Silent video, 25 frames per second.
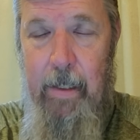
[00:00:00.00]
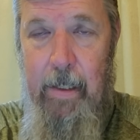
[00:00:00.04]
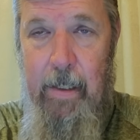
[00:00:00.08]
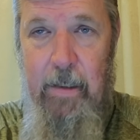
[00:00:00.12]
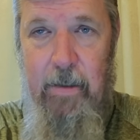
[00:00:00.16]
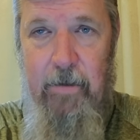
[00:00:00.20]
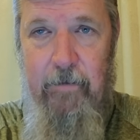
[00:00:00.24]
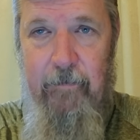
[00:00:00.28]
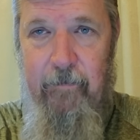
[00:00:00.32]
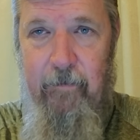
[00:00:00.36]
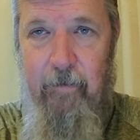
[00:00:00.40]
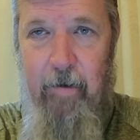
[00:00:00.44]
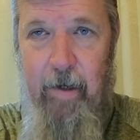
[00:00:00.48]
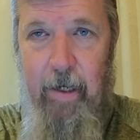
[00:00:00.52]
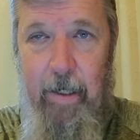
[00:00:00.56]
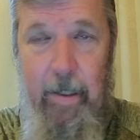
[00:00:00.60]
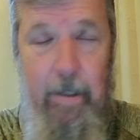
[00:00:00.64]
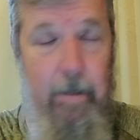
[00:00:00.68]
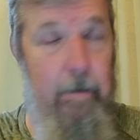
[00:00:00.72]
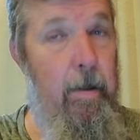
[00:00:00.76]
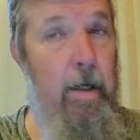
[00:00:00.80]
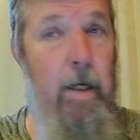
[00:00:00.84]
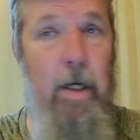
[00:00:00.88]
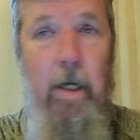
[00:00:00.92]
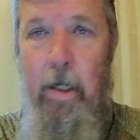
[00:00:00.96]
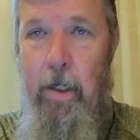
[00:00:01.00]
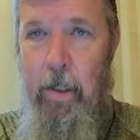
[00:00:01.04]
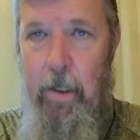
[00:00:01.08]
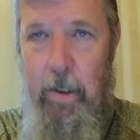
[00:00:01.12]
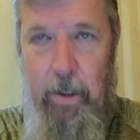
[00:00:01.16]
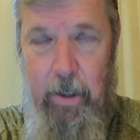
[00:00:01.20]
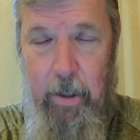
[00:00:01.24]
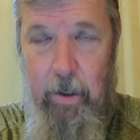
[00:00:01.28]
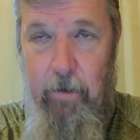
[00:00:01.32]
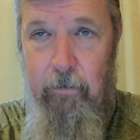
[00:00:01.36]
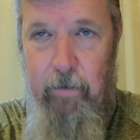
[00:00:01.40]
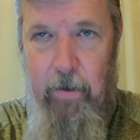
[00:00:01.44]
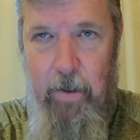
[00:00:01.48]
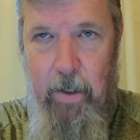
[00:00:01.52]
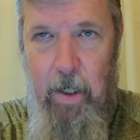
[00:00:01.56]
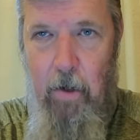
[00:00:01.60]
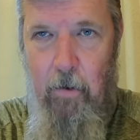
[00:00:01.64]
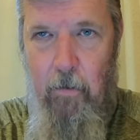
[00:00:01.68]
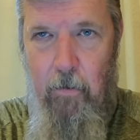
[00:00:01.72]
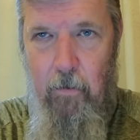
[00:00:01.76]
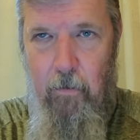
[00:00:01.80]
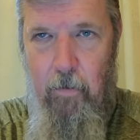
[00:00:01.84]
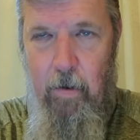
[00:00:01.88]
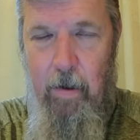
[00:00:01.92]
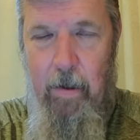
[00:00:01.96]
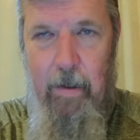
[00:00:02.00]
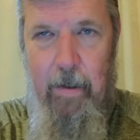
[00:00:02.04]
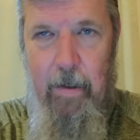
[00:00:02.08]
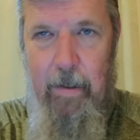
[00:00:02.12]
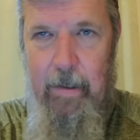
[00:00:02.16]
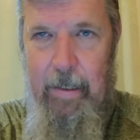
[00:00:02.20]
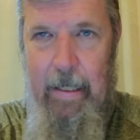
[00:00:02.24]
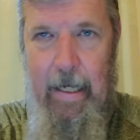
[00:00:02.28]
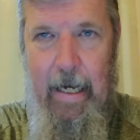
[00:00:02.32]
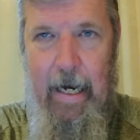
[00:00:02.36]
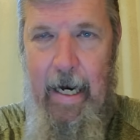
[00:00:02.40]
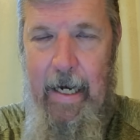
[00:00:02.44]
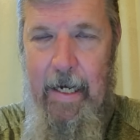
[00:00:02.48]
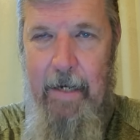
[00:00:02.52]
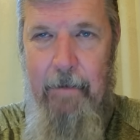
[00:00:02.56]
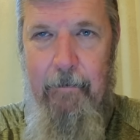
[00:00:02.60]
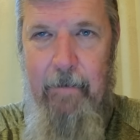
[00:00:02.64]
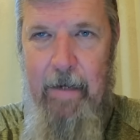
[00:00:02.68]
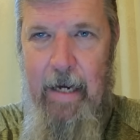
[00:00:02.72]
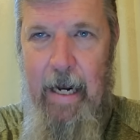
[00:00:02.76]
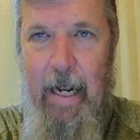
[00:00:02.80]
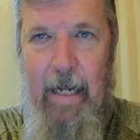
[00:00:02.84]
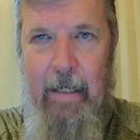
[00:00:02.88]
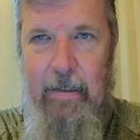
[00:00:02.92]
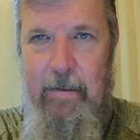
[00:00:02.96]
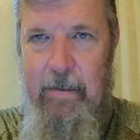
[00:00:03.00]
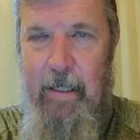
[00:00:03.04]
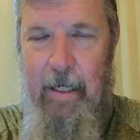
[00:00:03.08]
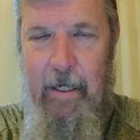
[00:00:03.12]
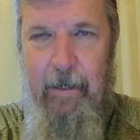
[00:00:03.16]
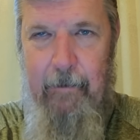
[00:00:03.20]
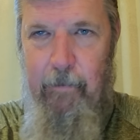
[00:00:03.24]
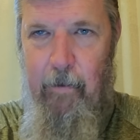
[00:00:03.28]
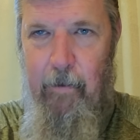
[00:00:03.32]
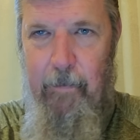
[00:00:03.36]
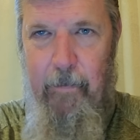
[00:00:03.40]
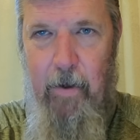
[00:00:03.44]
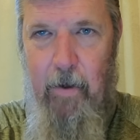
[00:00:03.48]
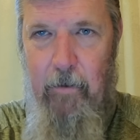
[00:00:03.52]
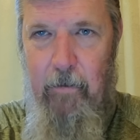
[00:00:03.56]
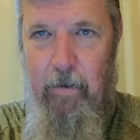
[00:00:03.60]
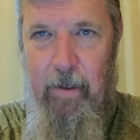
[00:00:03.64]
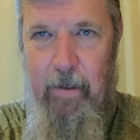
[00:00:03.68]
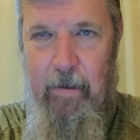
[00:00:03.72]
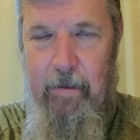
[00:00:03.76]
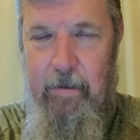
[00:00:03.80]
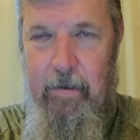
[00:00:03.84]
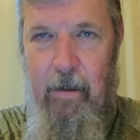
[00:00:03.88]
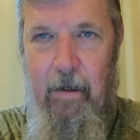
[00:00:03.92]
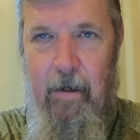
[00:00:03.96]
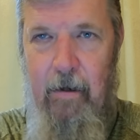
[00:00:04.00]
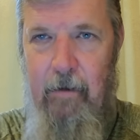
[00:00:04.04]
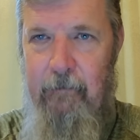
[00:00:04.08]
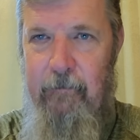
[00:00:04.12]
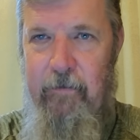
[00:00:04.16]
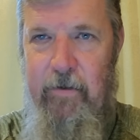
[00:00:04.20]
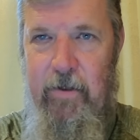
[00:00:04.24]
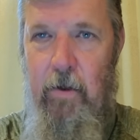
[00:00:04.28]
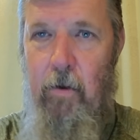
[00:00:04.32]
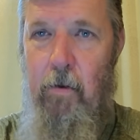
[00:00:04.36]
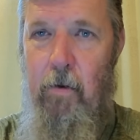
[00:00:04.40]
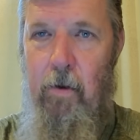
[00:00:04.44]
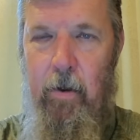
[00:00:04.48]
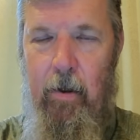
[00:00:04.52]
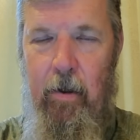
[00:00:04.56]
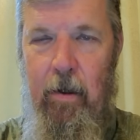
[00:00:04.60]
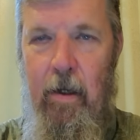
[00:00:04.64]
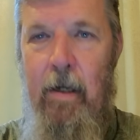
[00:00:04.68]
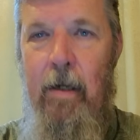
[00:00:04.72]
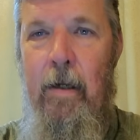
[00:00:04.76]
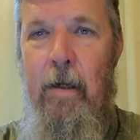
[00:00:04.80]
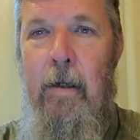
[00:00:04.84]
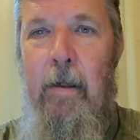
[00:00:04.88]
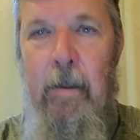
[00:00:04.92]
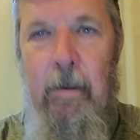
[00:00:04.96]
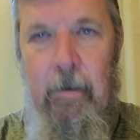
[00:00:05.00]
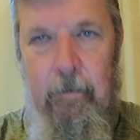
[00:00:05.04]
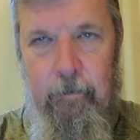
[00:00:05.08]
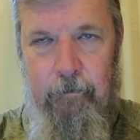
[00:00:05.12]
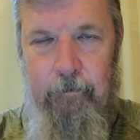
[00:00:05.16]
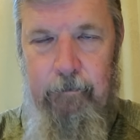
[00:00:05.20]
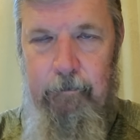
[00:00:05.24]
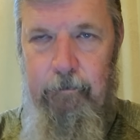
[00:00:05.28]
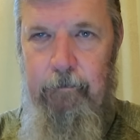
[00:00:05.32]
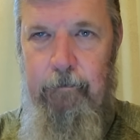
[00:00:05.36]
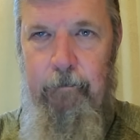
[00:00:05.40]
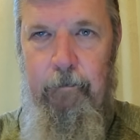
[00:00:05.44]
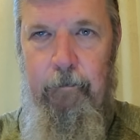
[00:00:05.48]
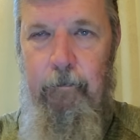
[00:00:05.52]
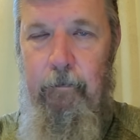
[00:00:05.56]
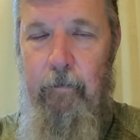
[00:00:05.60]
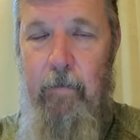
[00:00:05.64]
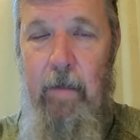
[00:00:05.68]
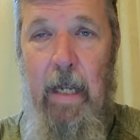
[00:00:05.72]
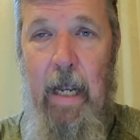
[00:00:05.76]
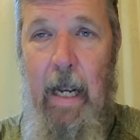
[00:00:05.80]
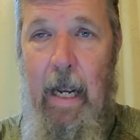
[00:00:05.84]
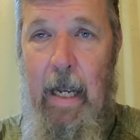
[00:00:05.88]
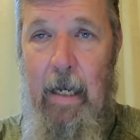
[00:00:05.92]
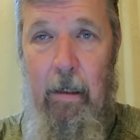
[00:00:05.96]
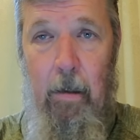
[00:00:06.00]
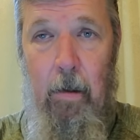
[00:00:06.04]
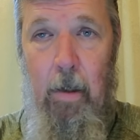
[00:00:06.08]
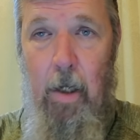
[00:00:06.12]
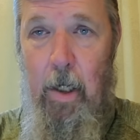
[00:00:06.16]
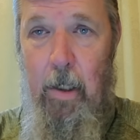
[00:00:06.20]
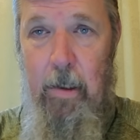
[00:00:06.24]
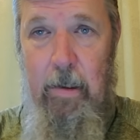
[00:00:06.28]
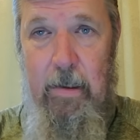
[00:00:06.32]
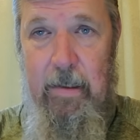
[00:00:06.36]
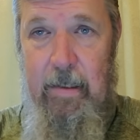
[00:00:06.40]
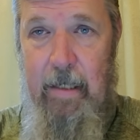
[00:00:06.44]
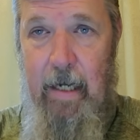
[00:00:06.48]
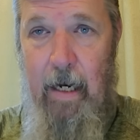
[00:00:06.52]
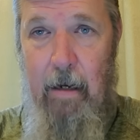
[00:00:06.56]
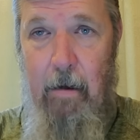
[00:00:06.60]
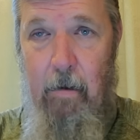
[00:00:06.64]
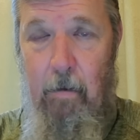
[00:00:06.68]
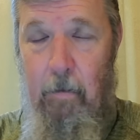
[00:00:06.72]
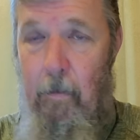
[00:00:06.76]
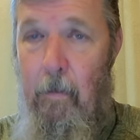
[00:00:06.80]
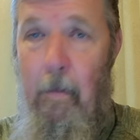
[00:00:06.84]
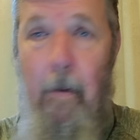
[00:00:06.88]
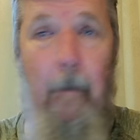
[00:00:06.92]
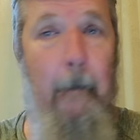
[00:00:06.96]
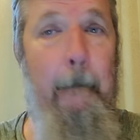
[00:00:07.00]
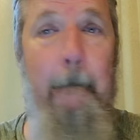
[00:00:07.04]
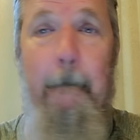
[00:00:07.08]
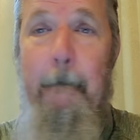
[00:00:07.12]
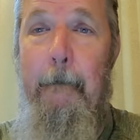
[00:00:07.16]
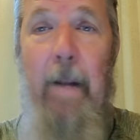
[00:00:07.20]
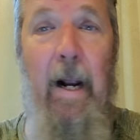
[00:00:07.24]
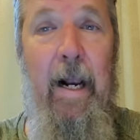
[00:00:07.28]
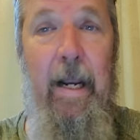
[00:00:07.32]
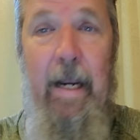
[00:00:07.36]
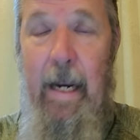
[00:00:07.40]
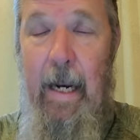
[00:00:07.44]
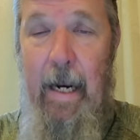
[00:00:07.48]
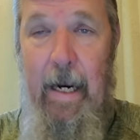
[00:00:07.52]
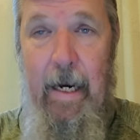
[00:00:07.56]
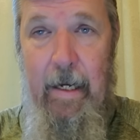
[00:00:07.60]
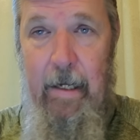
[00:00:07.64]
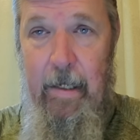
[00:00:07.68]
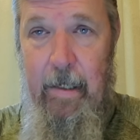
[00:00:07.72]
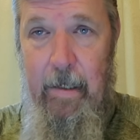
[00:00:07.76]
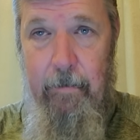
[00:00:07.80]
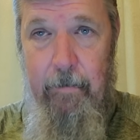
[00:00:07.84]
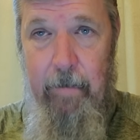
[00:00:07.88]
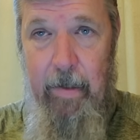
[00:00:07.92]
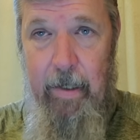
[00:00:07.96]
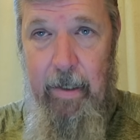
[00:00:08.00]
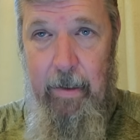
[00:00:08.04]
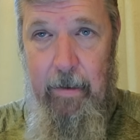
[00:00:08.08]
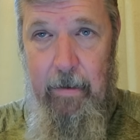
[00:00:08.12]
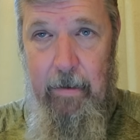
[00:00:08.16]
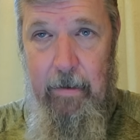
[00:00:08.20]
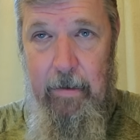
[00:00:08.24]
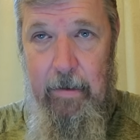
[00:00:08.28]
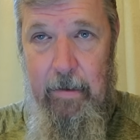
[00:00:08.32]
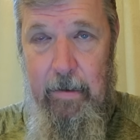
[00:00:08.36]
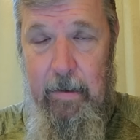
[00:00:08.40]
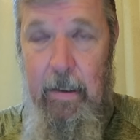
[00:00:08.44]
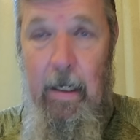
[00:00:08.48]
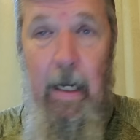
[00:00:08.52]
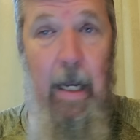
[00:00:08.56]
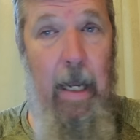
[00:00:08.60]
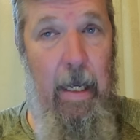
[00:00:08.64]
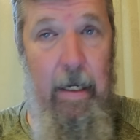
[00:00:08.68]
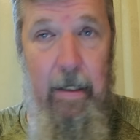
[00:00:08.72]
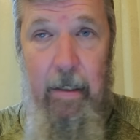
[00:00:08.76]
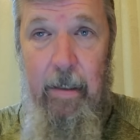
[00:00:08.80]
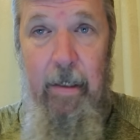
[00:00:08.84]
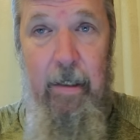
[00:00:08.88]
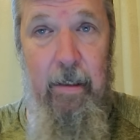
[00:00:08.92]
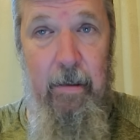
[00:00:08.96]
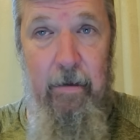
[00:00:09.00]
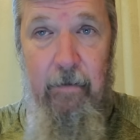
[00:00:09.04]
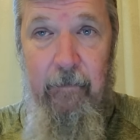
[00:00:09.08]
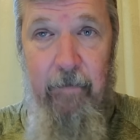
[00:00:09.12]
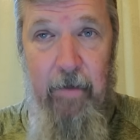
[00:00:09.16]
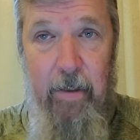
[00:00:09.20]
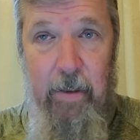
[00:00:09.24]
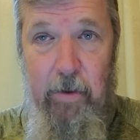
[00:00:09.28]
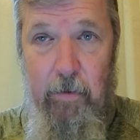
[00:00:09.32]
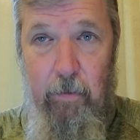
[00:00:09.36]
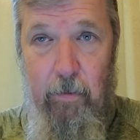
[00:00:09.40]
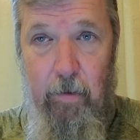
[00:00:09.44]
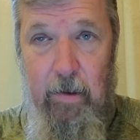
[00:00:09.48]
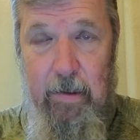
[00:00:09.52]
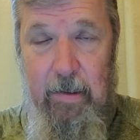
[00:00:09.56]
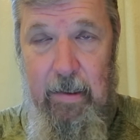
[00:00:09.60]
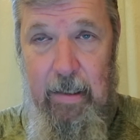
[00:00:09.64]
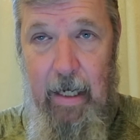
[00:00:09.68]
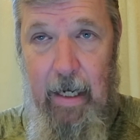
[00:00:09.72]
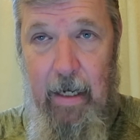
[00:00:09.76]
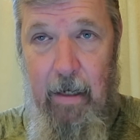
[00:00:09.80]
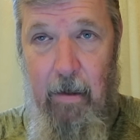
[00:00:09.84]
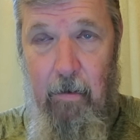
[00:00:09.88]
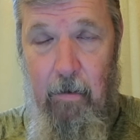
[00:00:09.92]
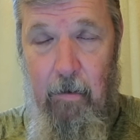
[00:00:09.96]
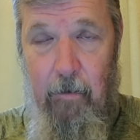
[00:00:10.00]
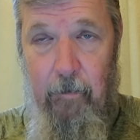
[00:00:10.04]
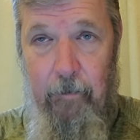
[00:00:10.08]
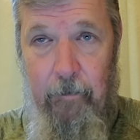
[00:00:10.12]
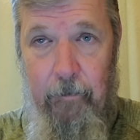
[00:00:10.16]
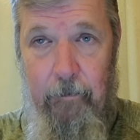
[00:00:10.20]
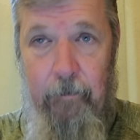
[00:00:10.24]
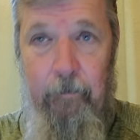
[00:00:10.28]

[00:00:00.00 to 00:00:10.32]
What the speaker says: is free. You know that I am not a proponent of solar on a large scale by any means. On an individual scale,